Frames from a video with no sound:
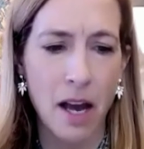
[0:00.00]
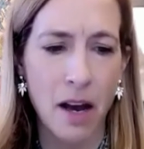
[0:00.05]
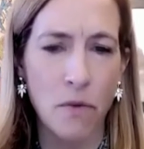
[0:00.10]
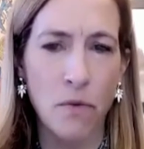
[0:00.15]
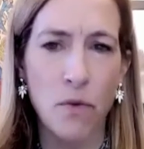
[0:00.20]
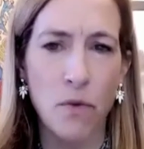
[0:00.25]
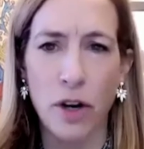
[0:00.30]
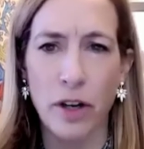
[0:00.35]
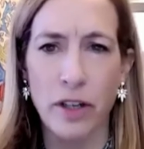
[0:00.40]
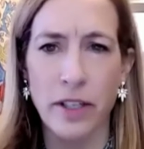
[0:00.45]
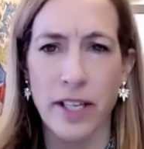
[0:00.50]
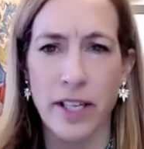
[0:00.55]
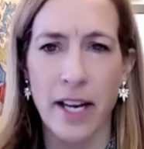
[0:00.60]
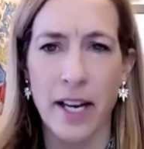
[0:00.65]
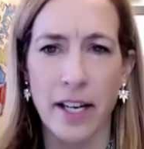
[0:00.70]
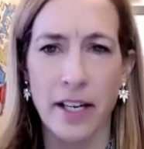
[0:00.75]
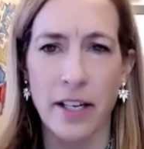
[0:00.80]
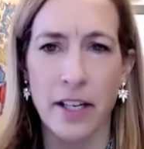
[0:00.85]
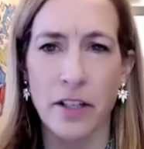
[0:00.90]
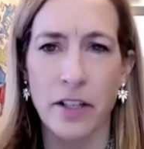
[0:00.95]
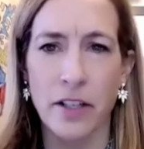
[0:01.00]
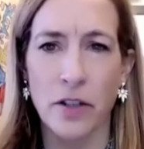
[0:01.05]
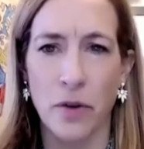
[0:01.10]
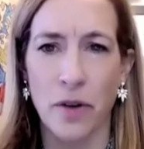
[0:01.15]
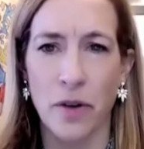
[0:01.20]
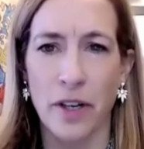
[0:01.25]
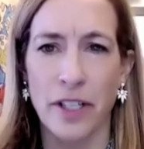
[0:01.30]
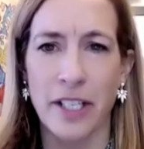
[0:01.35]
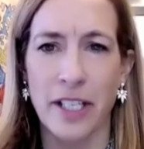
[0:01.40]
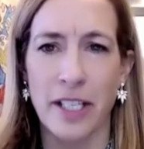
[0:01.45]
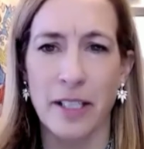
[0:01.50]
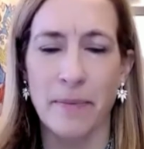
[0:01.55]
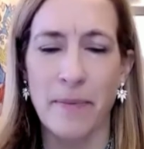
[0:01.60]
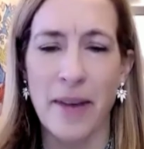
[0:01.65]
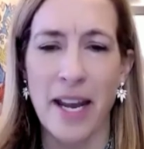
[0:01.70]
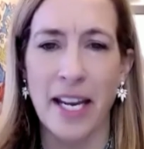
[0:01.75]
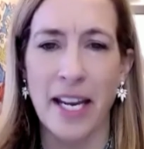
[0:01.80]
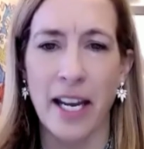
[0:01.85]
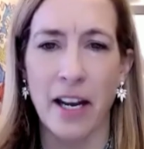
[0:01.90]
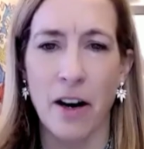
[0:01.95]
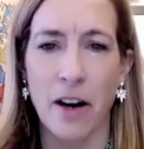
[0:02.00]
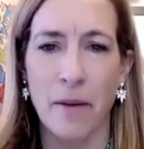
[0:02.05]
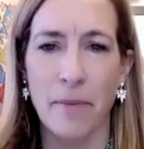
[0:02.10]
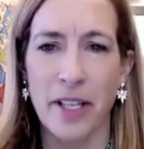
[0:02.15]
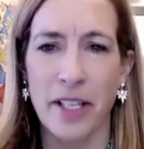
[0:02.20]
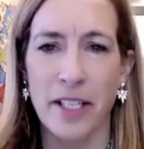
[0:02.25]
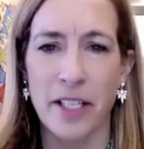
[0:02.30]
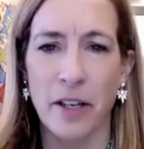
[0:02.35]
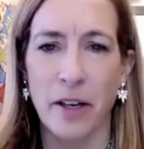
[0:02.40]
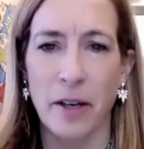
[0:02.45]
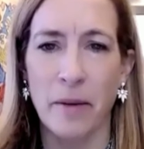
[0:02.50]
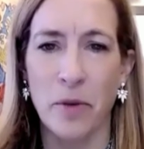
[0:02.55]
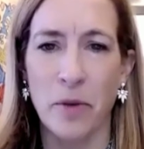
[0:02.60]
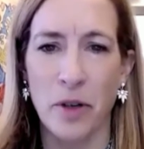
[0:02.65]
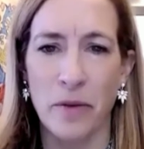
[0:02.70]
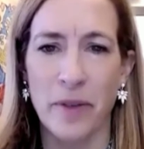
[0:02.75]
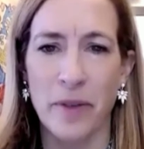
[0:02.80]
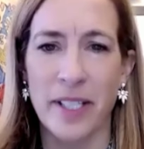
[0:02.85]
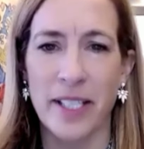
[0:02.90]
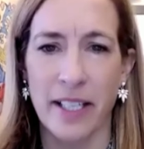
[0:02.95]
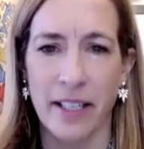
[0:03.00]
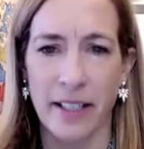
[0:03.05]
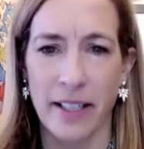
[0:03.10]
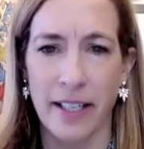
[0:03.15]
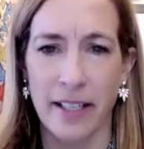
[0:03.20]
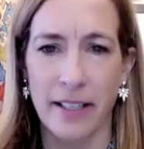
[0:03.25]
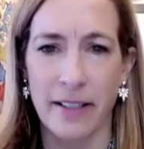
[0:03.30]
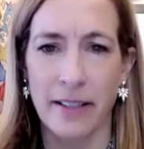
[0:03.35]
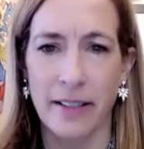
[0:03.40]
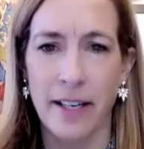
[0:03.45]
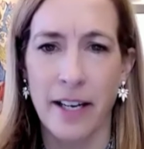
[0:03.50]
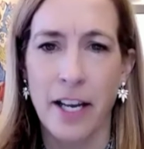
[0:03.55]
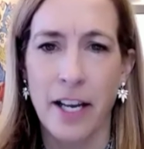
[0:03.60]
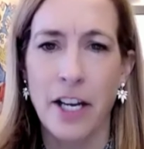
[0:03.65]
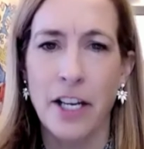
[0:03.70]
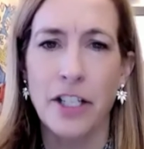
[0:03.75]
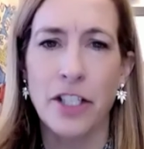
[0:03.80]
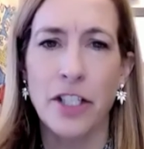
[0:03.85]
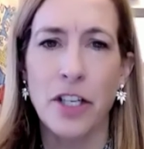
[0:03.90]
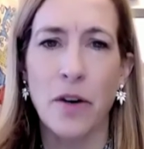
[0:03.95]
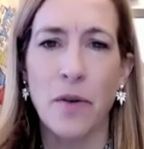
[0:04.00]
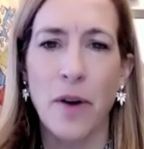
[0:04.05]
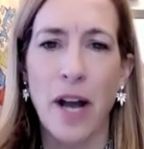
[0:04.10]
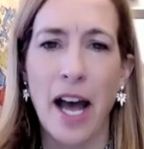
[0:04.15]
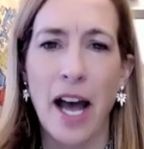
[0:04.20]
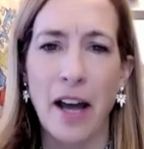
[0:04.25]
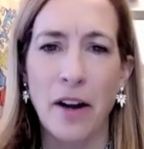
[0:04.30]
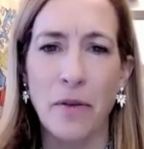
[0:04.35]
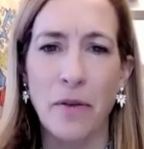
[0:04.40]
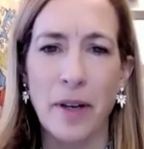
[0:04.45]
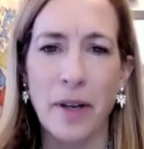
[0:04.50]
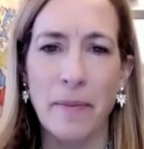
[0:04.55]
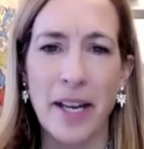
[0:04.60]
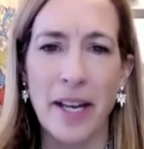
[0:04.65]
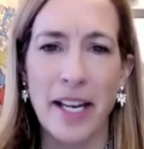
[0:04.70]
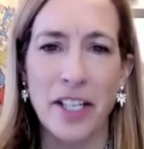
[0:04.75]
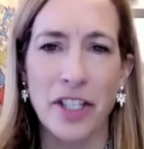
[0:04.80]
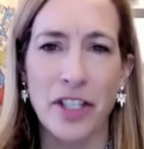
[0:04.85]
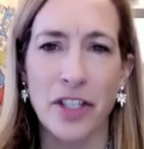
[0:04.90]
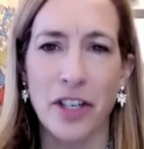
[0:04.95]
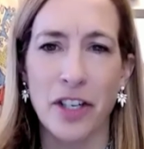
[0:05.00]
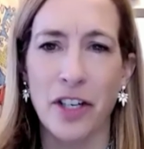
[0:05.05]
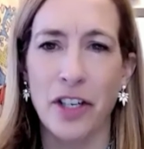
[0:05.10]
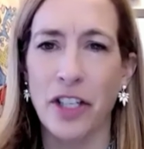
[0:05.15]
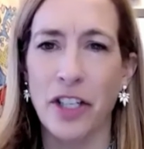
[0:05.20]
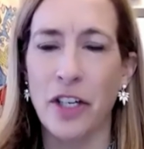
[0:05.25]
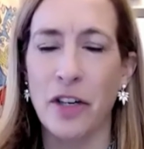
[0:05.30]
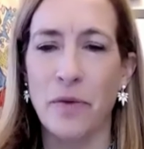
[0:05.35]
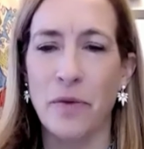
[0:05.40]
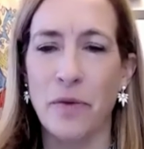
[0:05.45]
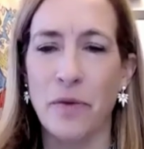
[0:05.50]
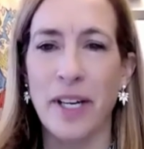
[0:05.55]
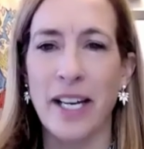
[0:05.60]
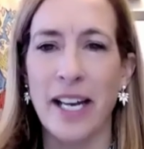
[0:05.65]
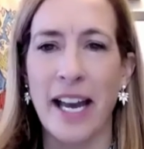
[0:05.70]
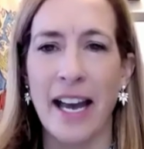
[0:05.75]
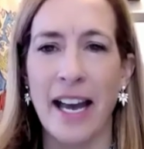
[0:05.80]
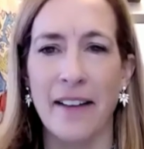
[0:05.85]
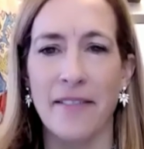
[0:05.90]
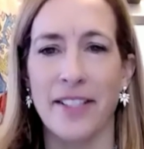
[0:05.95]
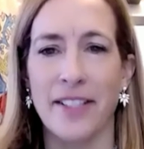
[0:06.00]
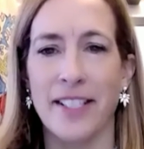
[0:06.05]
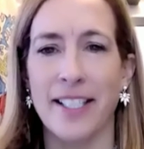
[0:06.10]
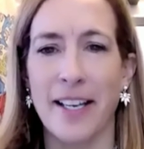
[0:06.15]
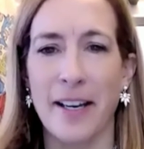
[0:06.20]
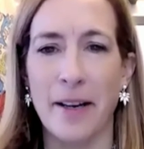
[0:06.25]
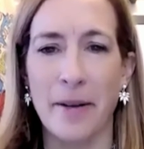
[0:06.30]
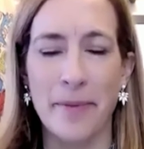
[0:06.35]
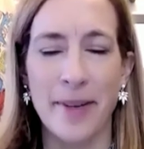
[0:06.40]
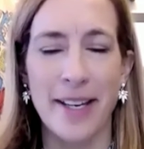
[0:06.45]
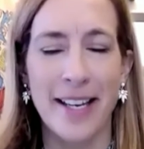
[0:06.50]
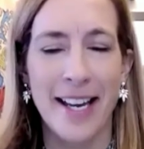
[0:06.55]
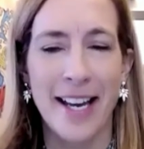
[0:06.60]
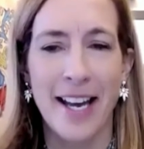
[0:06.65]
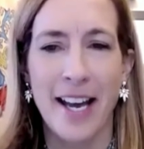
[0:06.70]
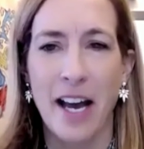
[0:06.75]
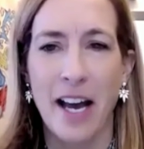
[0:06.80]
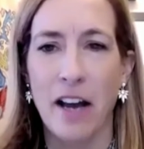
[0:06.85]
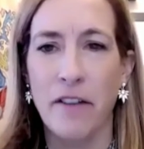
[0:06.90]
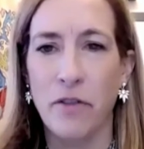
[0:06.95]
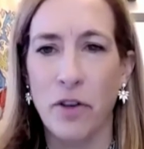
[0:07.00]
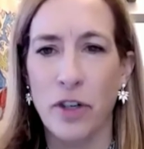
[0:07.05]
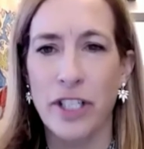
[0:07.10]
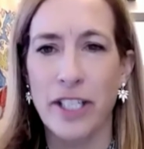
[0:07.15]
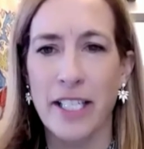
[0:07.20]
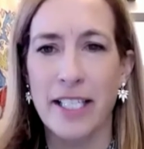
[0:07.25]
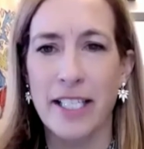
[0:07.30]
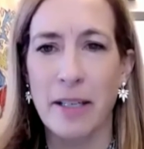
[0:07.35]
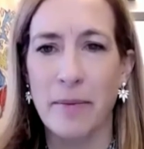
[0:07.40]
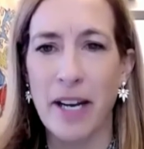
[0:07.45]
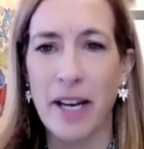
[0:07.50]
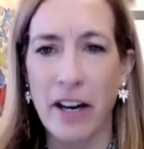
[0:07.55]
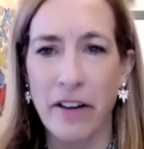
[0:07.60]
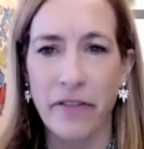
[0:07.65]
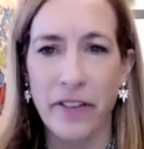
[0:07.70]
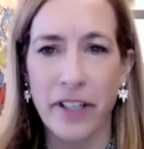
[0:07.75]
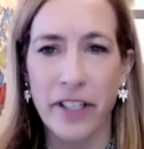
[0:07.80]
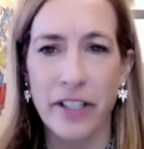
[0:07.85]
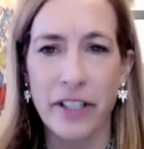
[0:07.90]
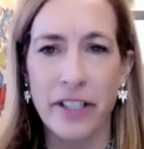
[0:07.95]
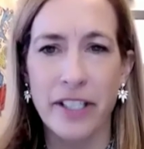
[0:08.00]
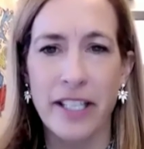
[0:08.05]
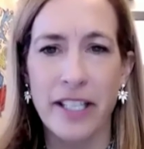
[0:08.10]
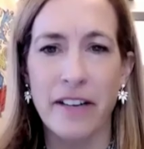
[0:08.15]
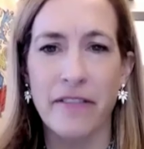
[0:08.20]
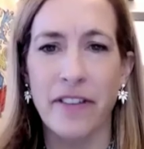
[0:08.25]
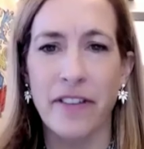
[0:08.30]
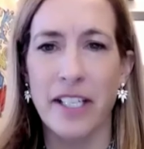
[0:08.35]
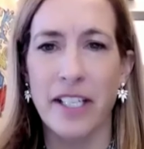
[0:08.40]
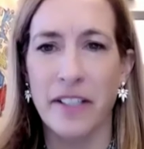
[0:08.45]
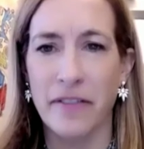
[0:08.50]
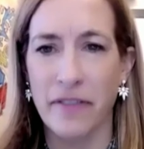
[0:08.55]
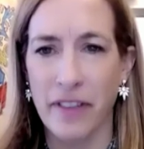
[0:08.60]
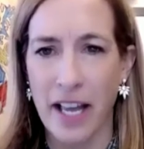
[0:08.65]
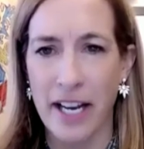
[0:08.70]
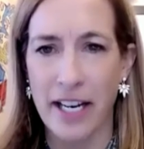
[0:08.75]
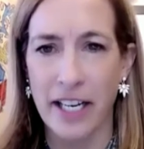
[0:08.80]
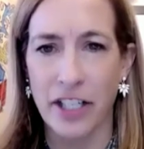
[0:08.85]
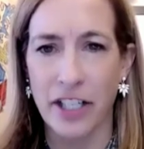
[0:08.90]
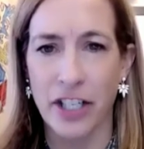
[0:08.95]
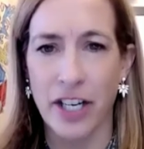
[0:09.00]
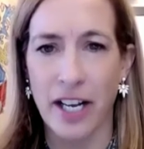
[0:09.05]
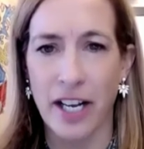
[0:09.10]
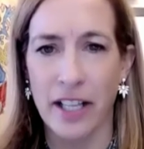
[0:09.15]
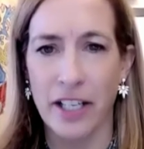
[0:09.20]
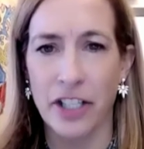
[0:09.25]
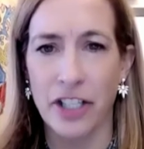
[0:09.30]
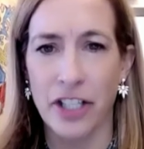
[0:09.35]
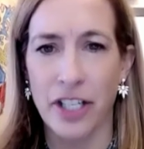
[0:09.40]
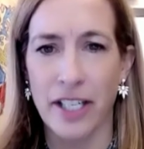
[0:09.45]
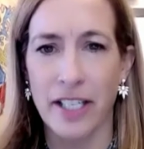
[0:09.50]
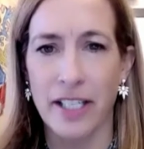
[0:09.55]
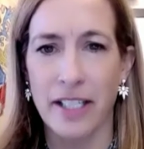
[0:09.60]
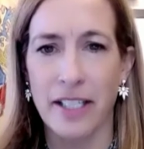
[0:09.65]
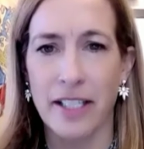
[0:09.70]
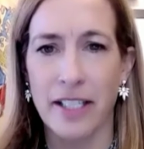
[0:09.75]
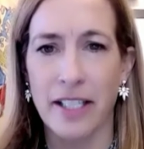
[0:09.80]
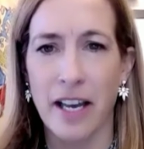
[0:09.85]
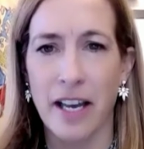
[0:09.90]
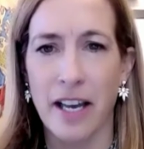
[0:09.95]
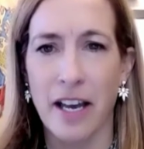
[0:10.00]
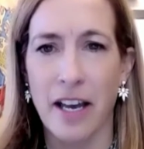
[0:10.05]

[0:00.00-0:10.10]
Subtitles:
work done towards is making our military more resilient. So how do we make sure, we have unfortunately, some airfields that face flooding challenges,